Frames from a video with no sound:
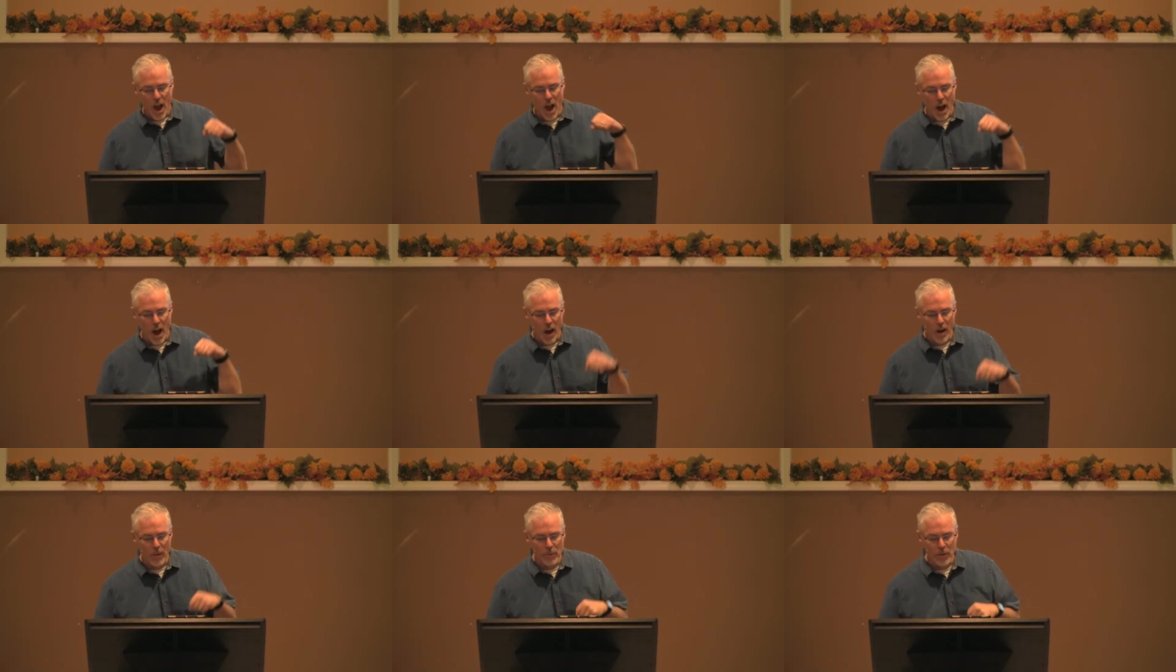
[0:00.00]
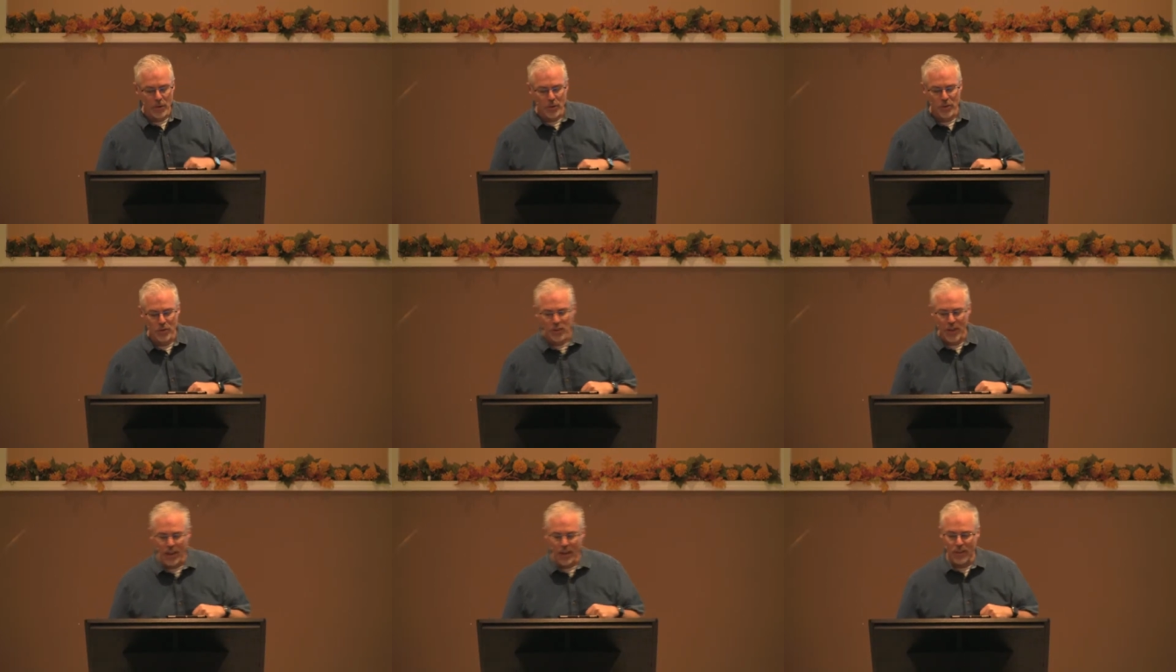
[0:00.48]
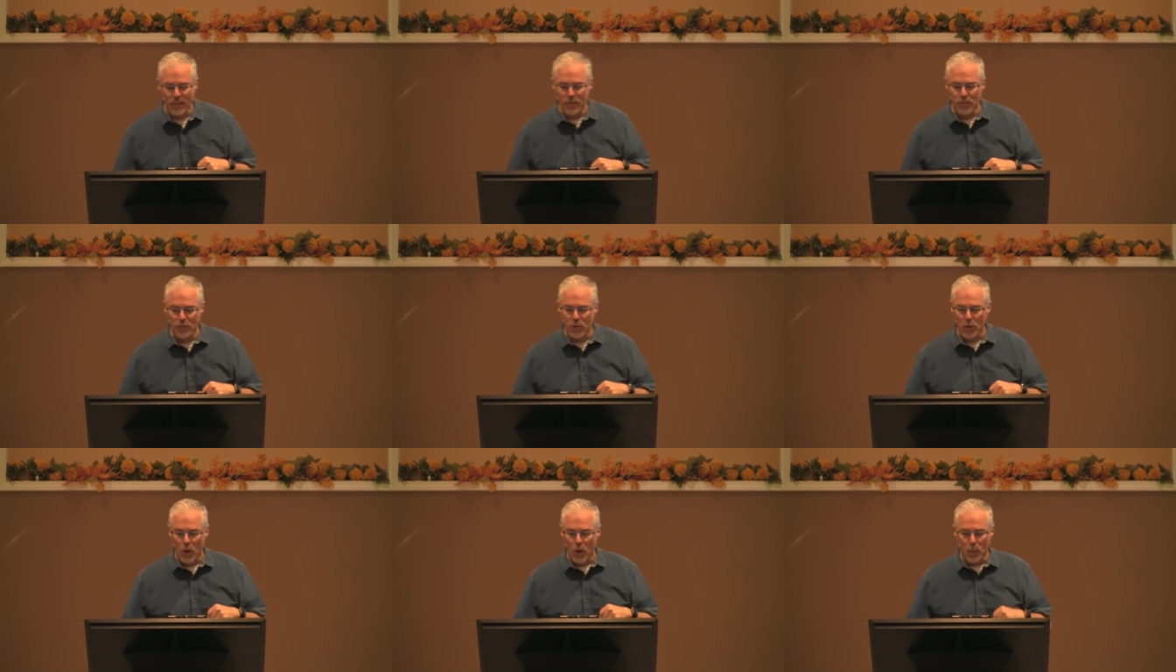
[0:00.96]
Arm
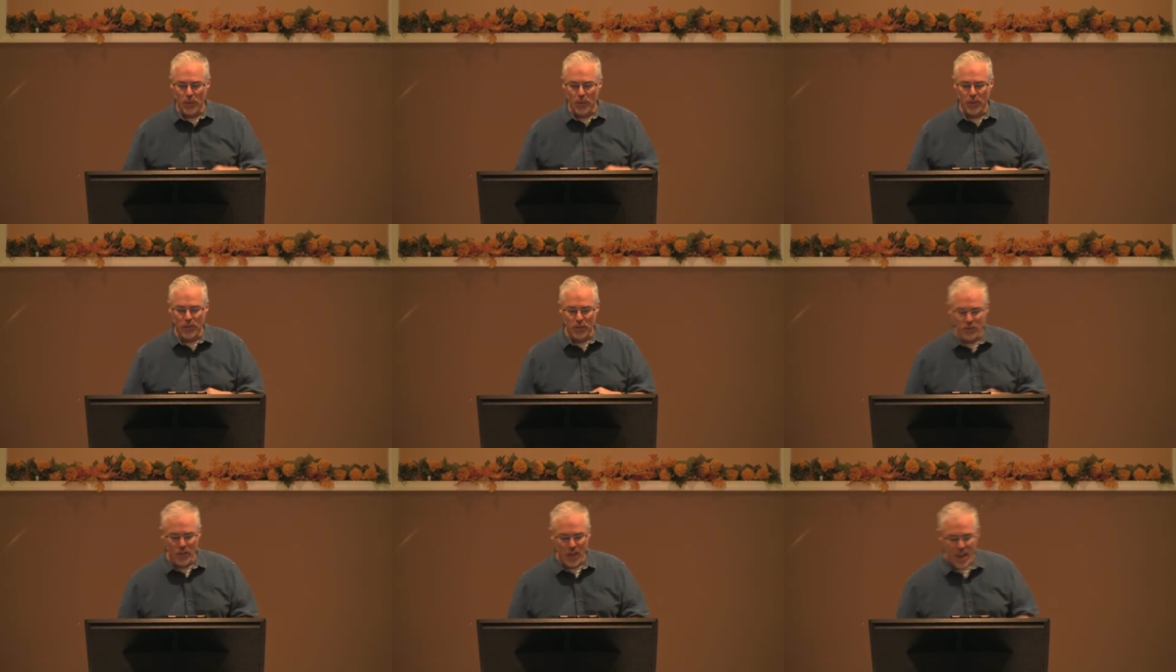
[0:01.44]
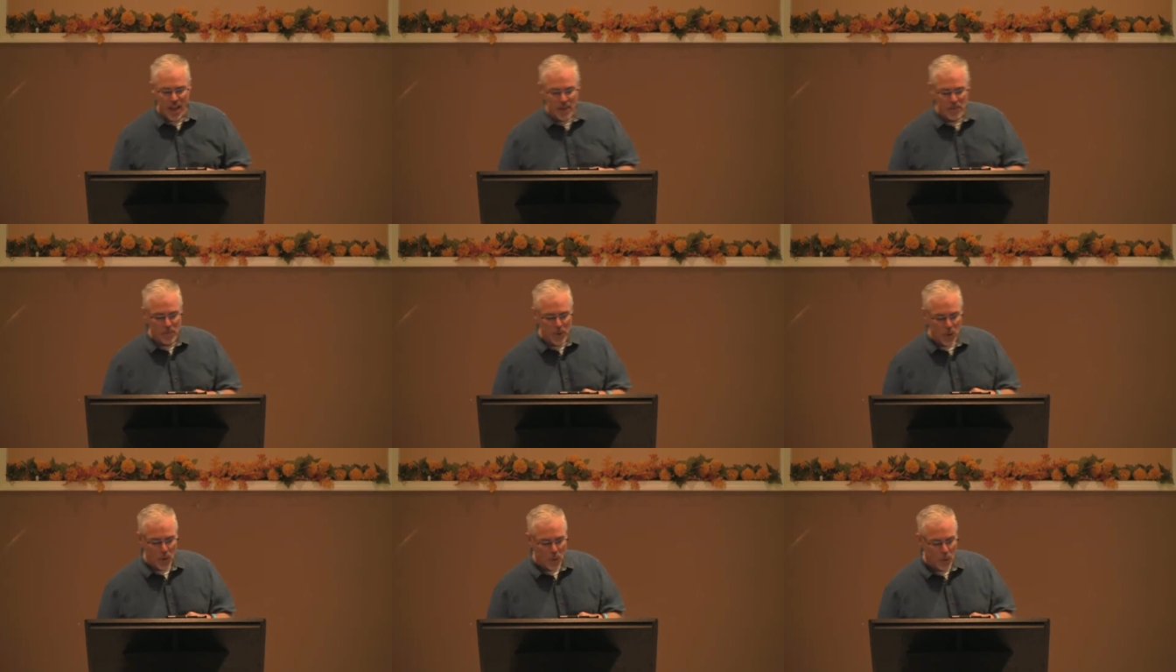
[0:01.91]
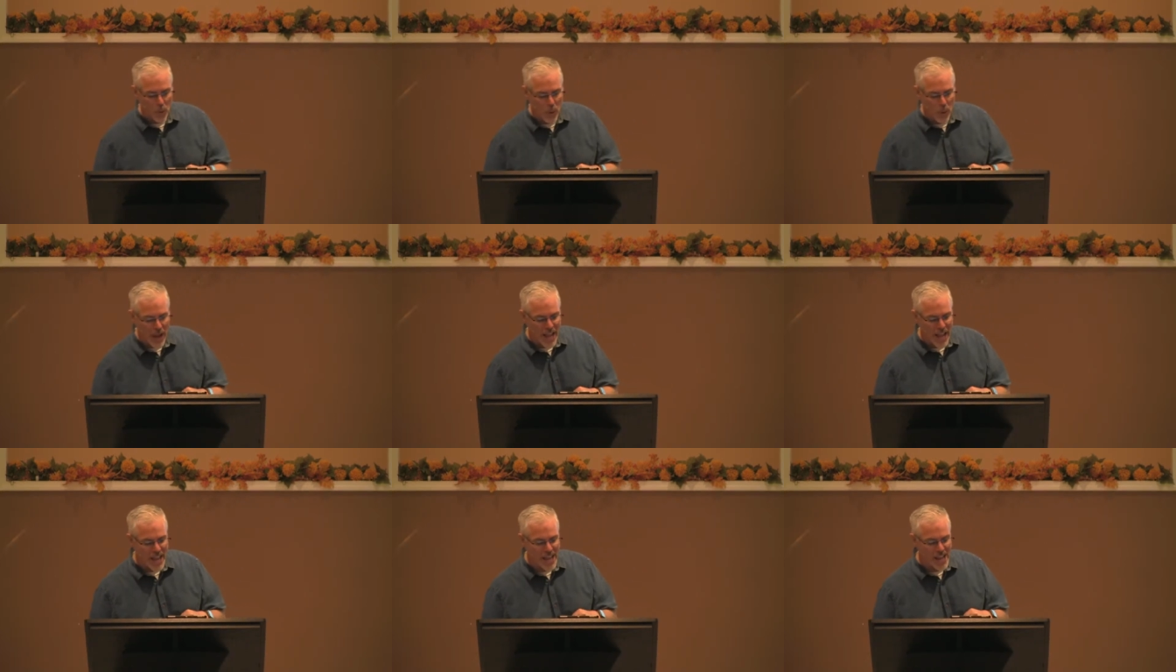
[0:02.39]
yourselves with the same
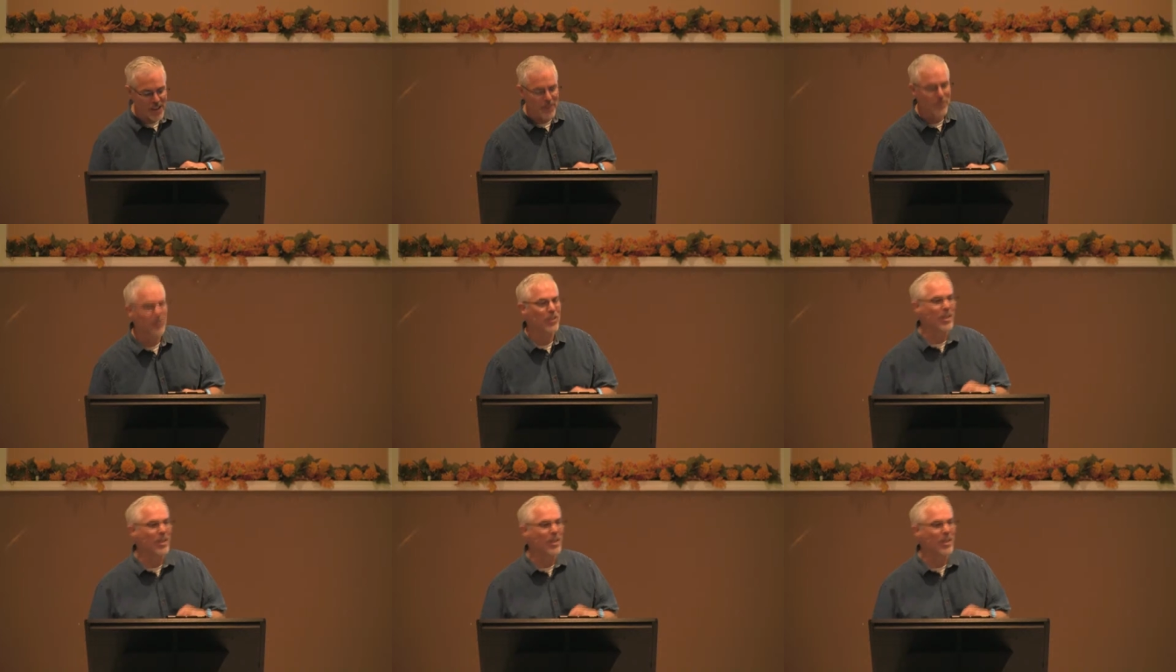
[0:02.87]
way of